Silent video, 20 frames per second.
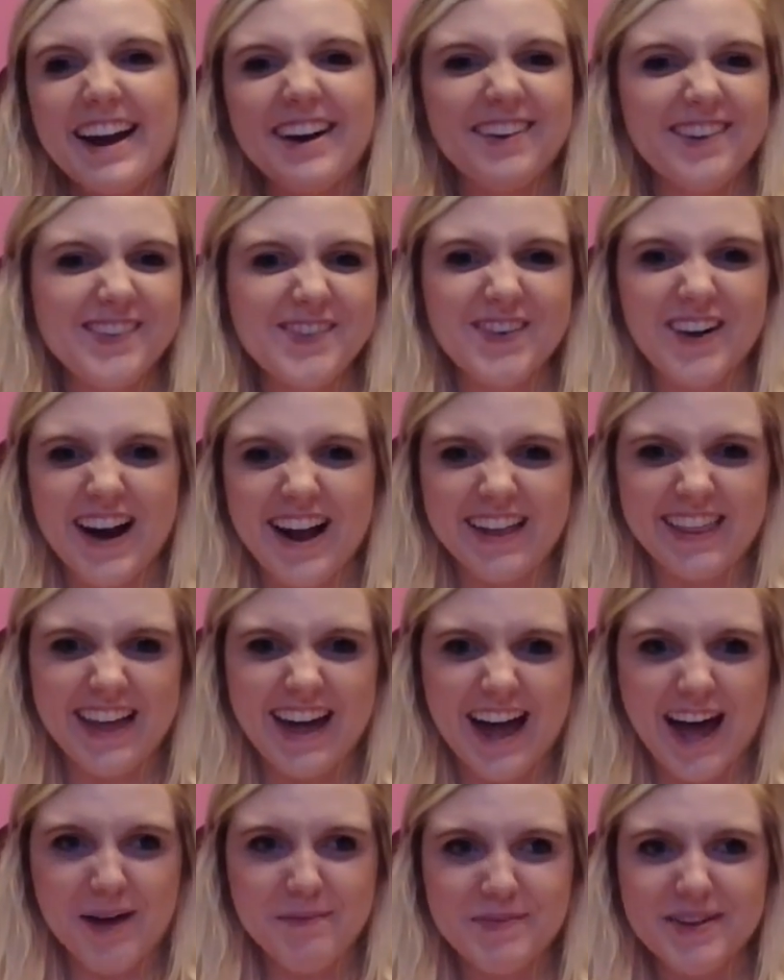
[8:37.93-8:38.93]
I don't remember how
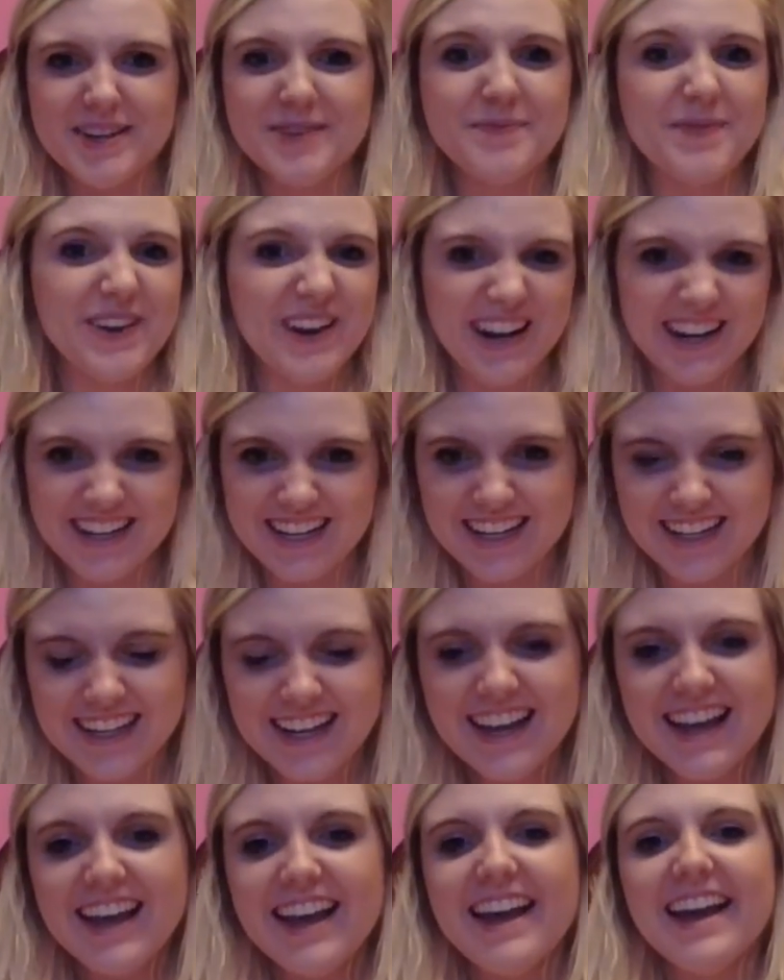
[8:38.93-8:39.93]
that happened, but I
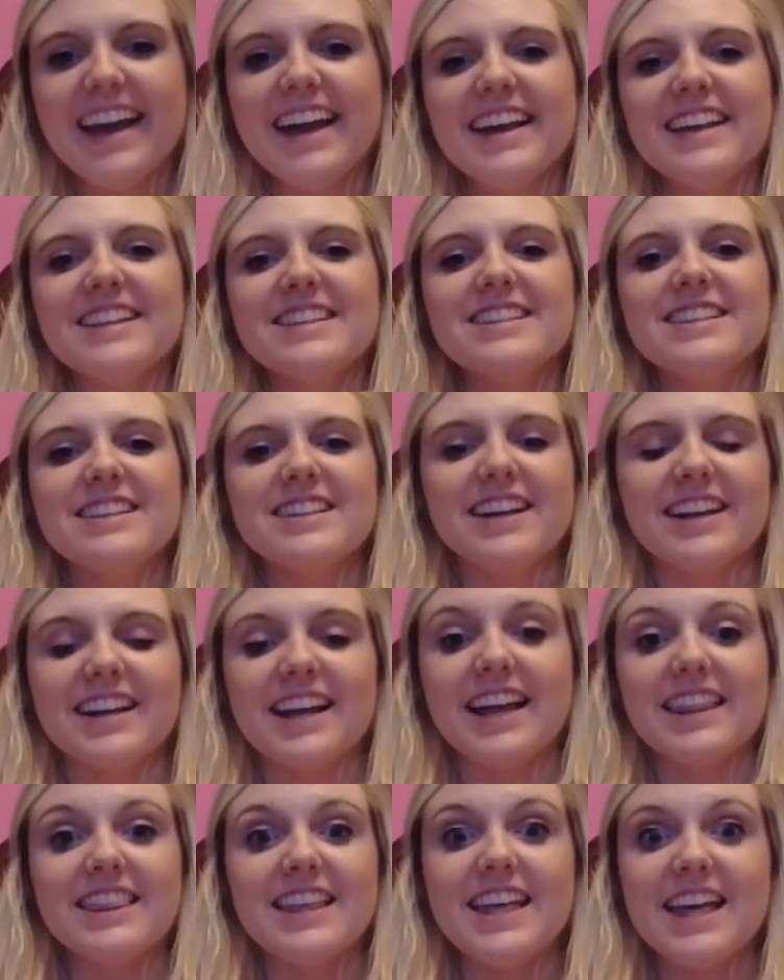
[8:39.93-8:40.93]
did. And
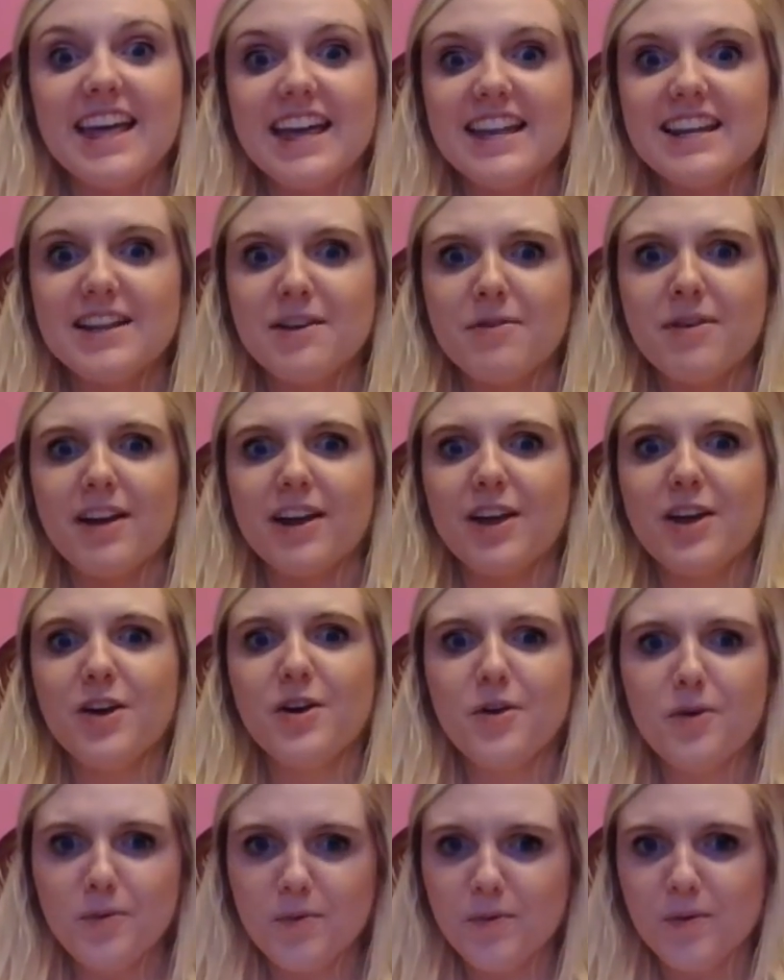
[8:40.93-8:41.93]
like at the end, they were like,
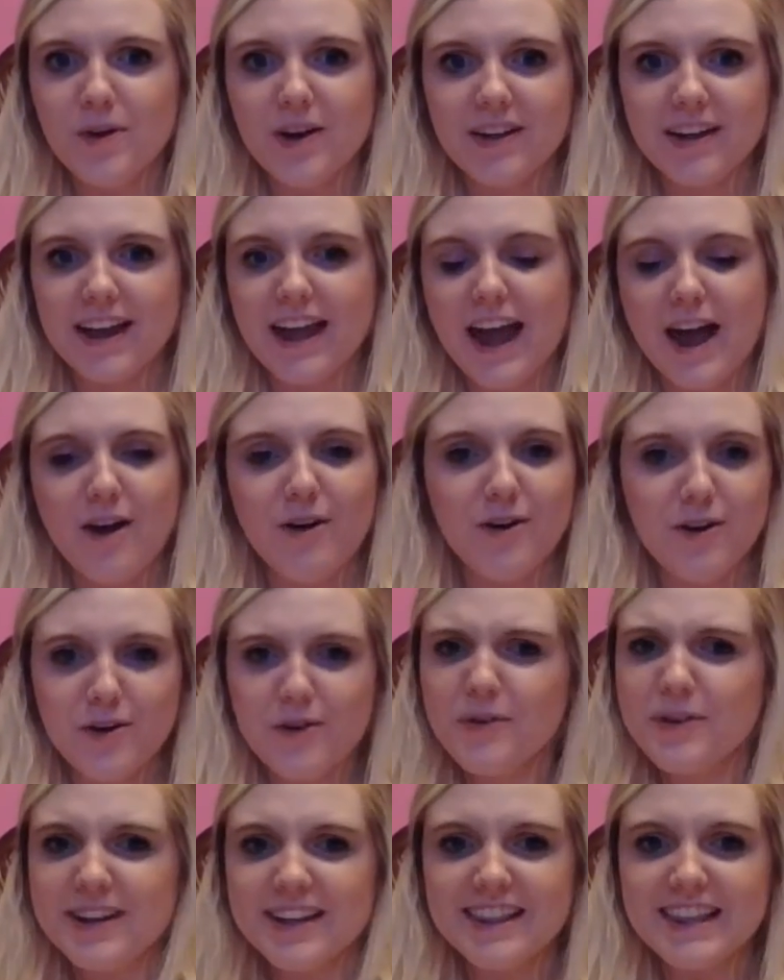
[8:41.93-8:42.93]

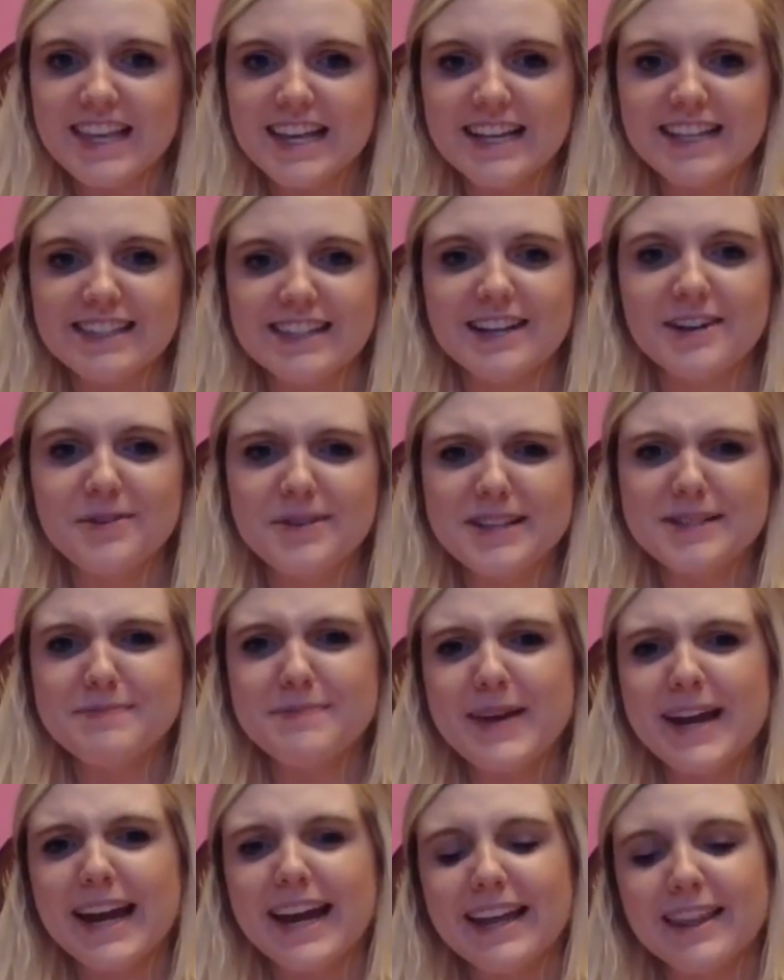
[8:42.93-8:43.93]
who did this? And it
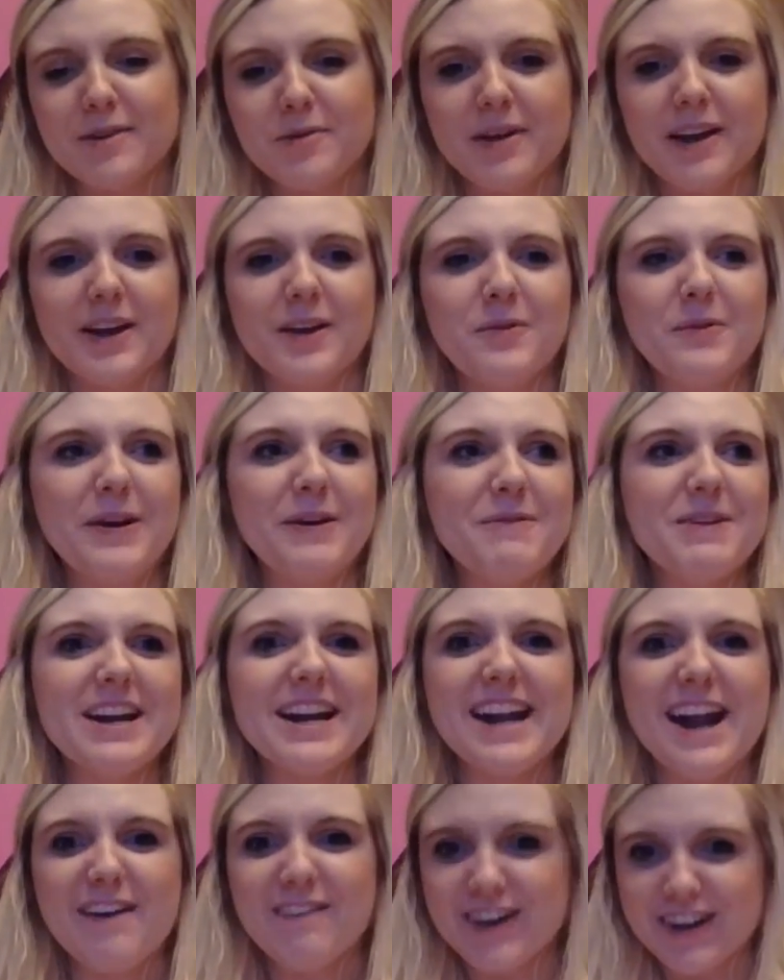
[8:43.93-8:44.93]
was me. And they were like, we
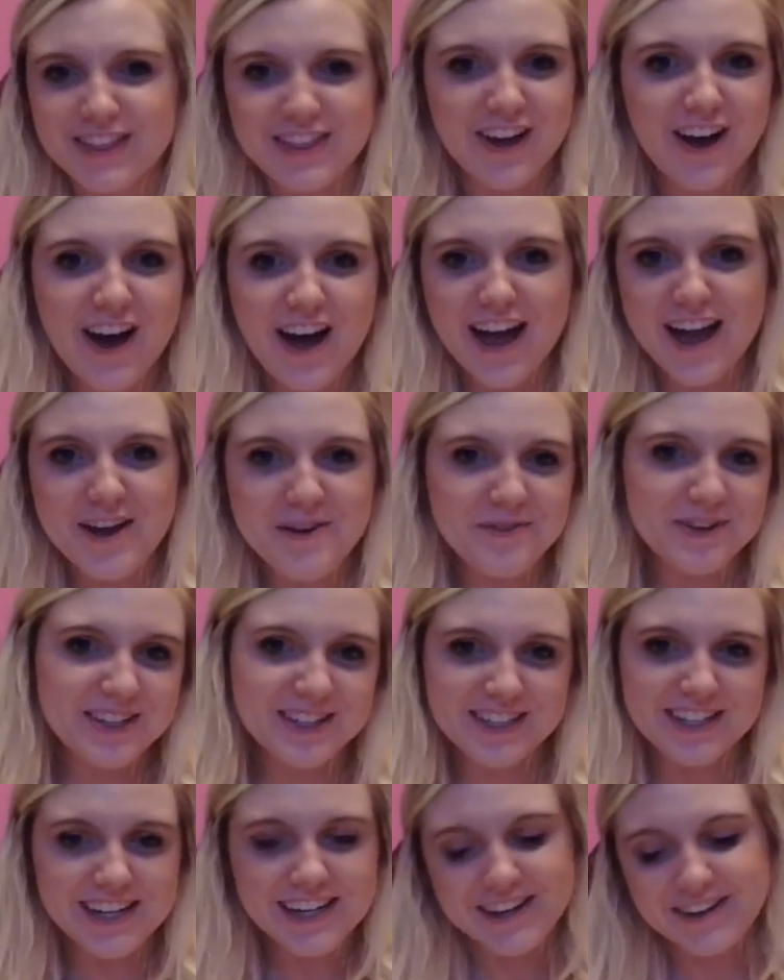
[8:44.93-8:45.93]
would have never thought it
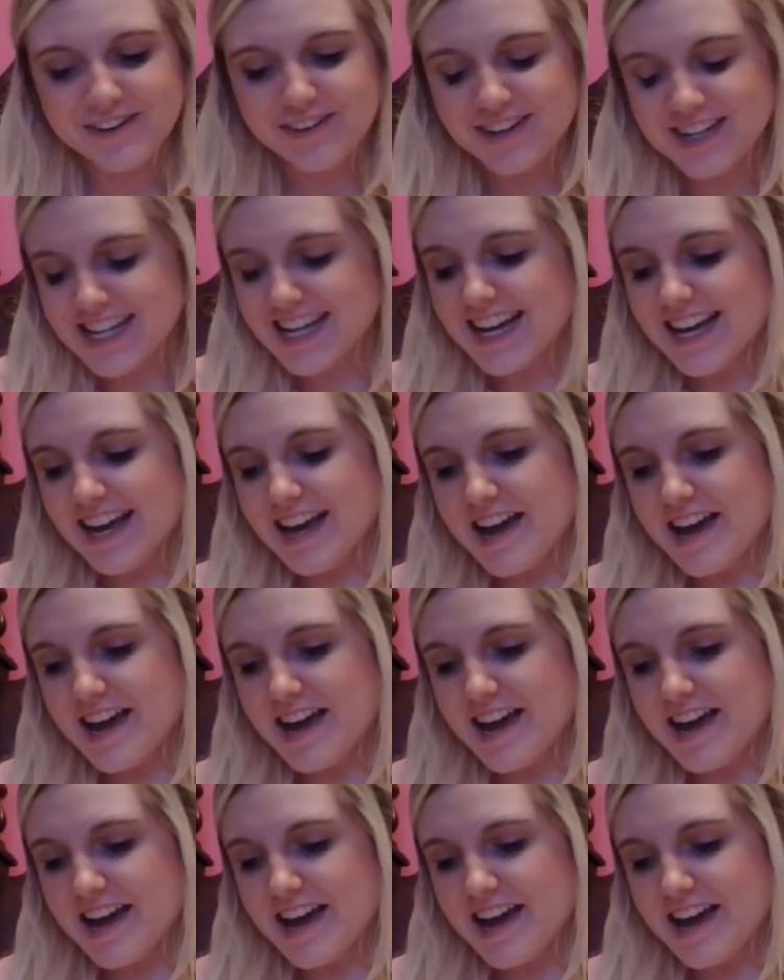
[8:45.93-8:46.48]
was you.